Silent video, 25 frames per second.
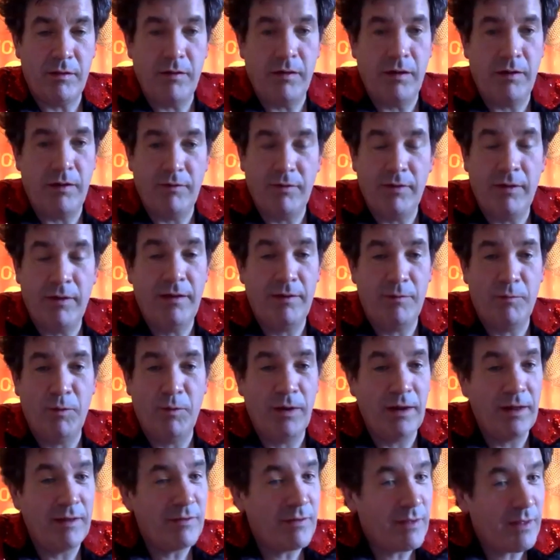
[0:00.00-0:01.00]
Other than
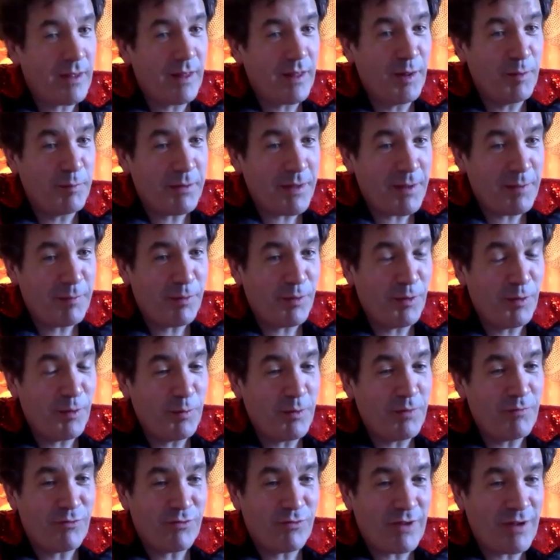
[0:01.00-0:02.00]
wanting to kill people
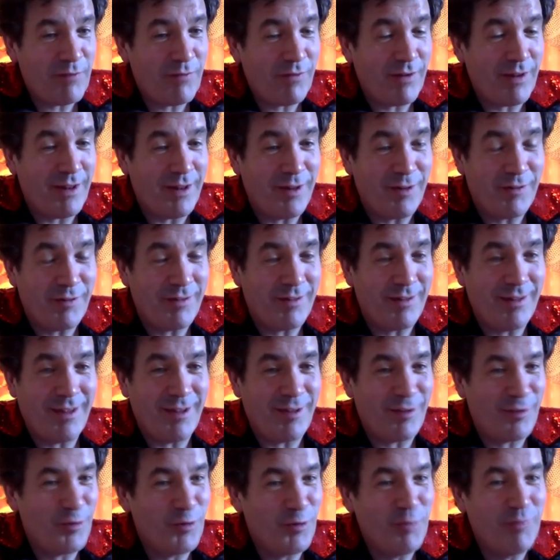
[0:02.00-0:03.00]
with javelin,
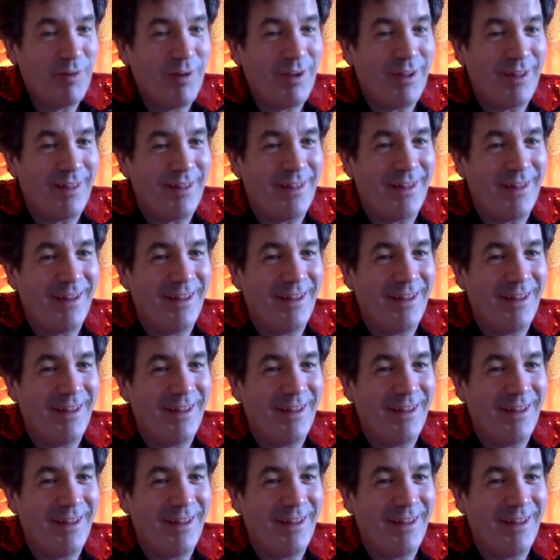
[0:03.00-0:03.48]
it's all right then.